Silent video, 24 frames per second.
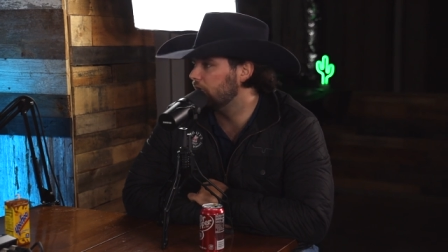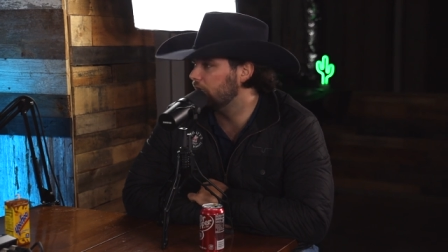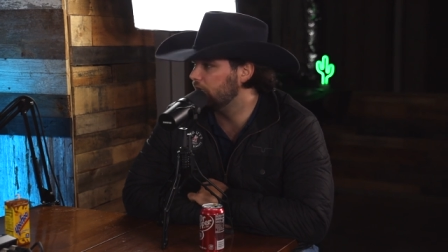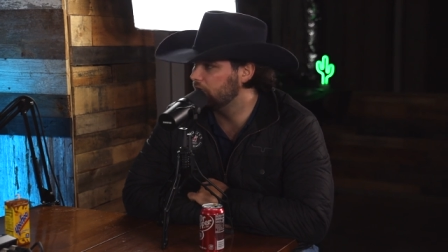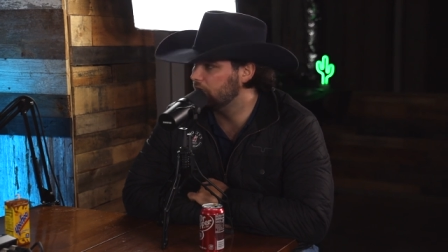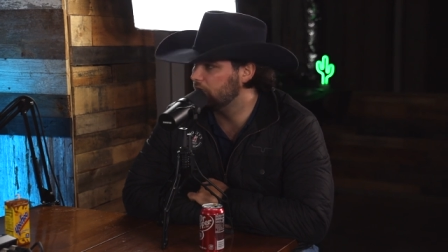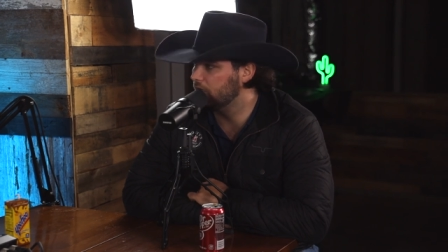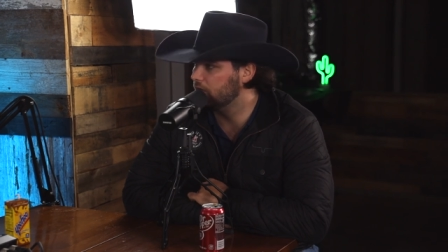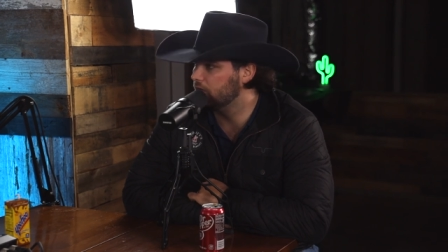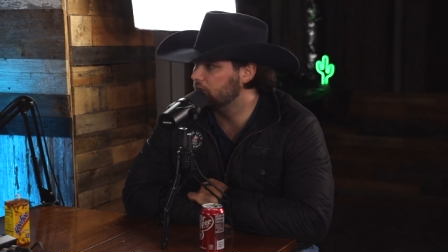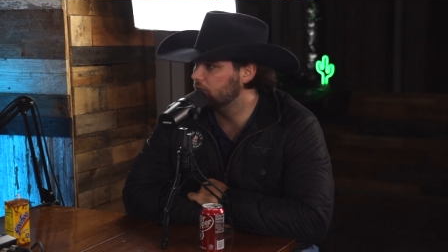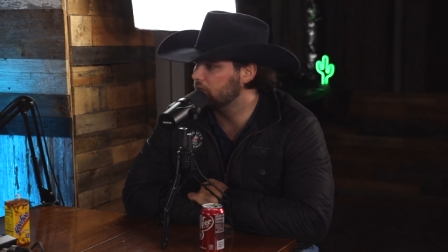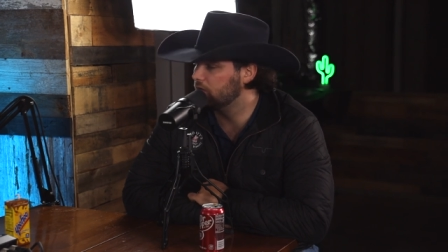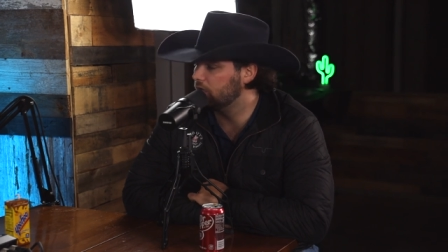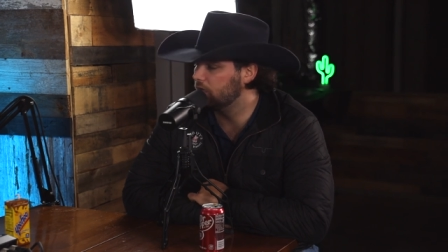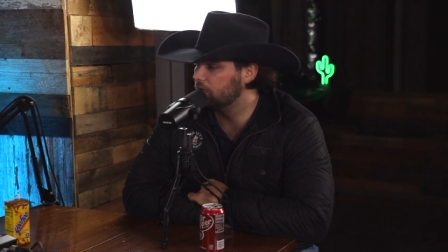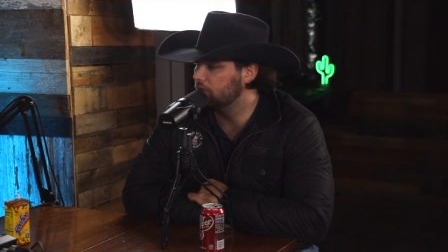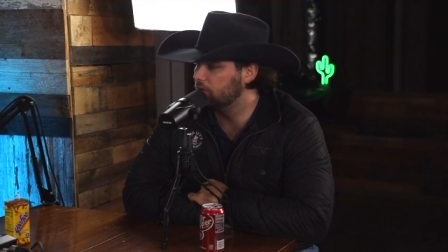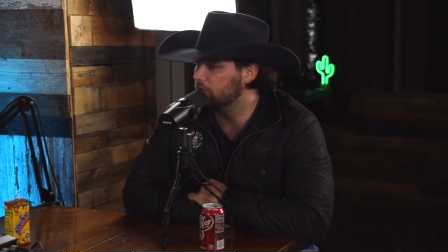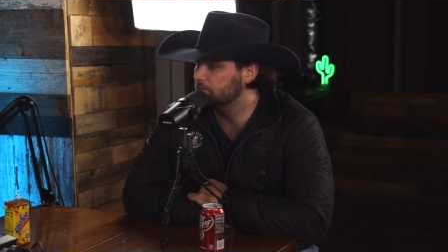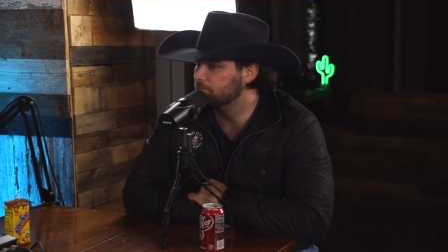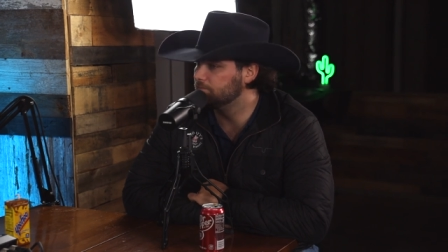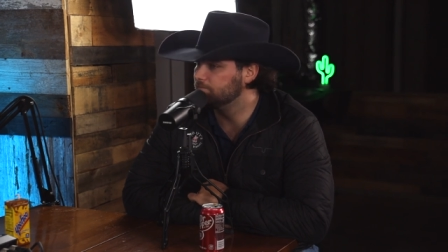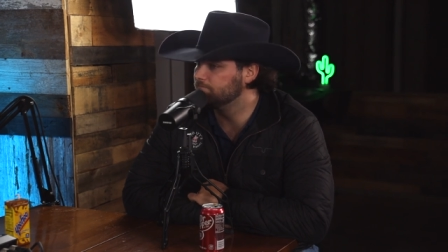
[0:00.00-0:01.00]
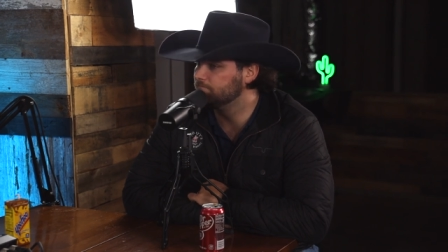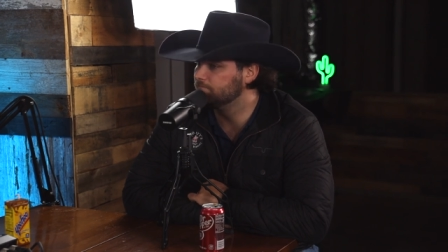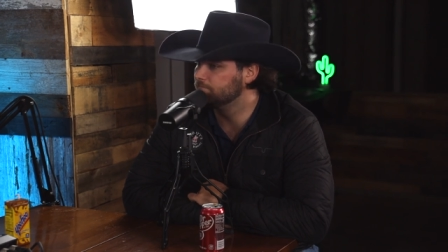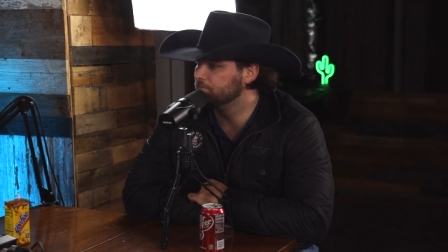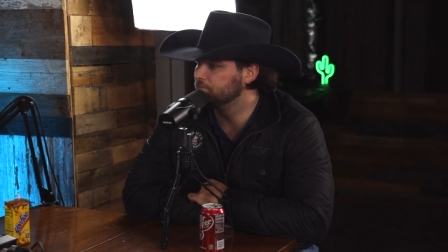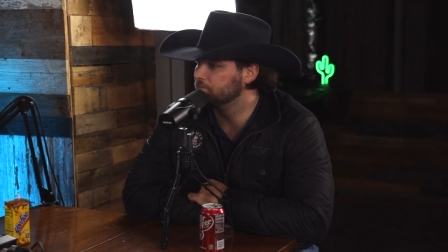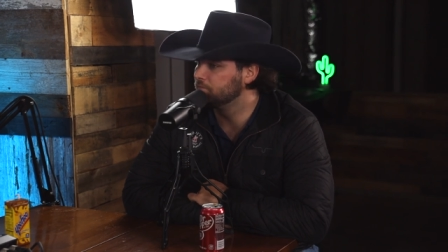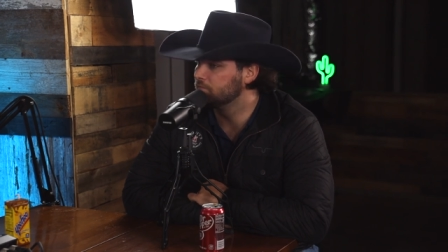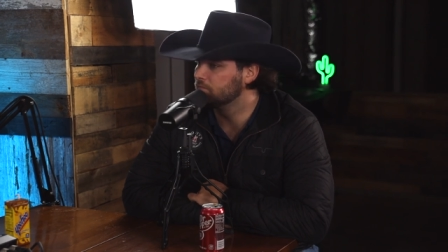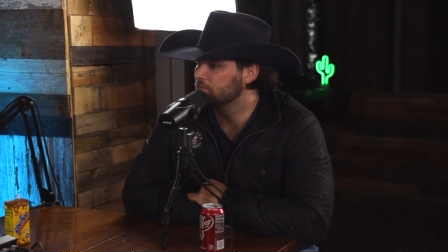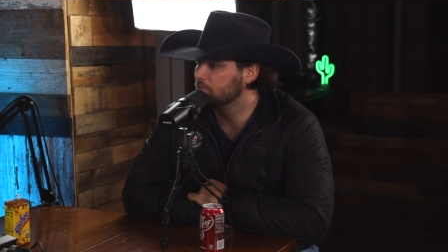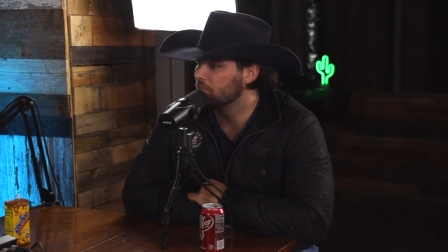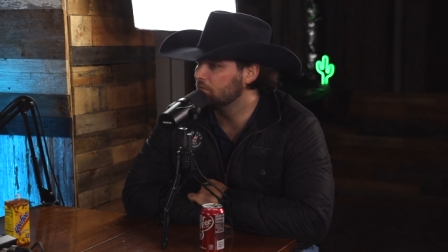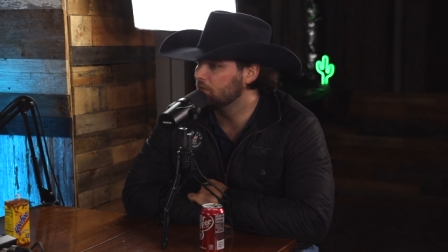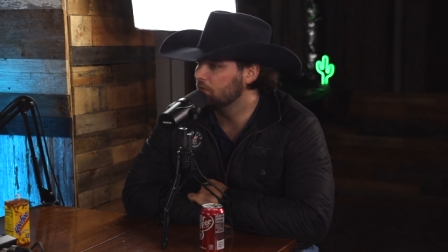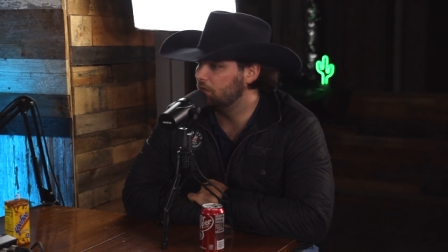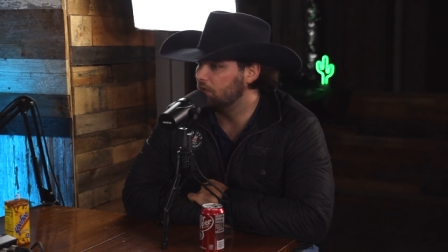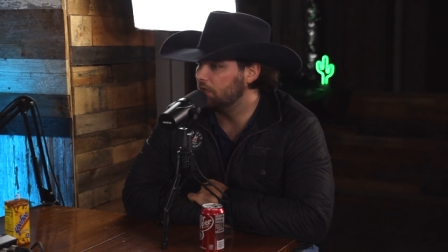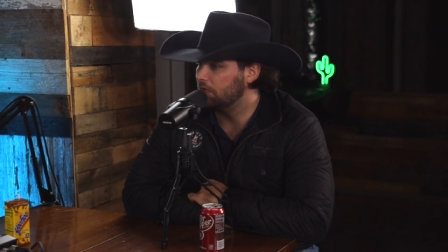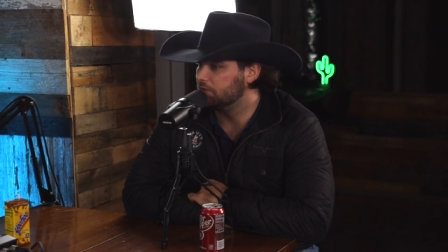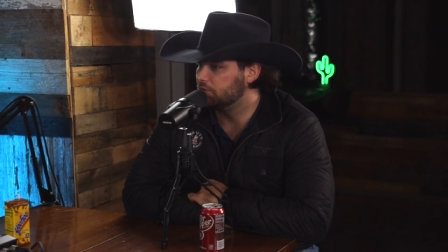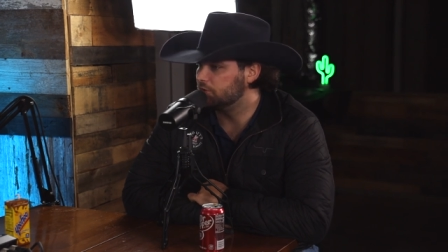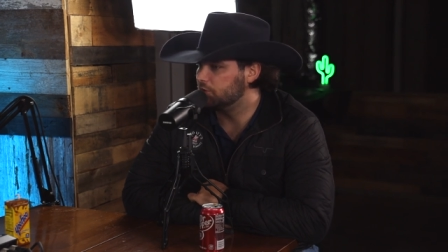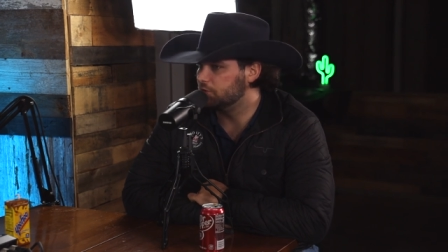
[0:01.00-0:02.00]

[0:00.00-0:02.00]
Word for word: and then um, it